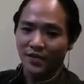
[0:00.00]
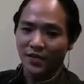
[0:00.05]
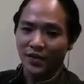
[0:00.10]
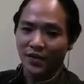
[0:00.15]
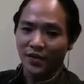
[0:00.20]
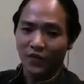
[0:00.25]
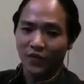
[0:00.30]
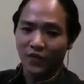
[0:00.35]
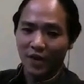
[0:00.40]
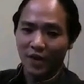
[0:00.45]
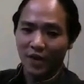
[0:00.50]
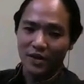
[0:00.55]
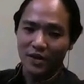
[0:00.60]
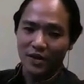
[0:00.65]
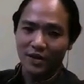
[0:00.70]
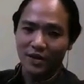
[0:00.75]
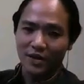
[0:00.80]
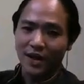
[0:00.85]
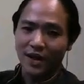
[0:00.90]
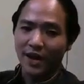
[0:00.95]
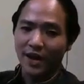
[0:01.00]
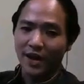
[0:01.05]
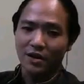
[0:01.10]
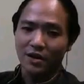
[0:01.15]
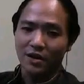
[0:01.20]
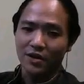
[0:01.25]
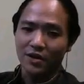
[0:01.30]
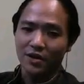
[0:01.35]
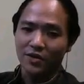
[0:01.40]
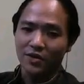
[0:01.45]
very vibrant and high
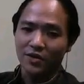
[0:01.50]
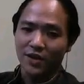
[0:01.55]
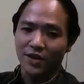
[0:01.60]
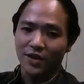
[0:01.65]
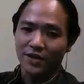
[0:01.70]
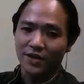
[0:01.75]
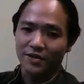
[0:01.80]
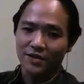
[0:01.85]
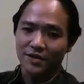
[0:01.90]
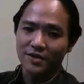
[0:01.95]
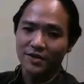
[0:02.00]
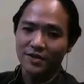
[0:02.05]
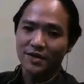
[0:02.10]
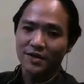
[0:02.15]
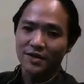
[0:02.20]
contrast.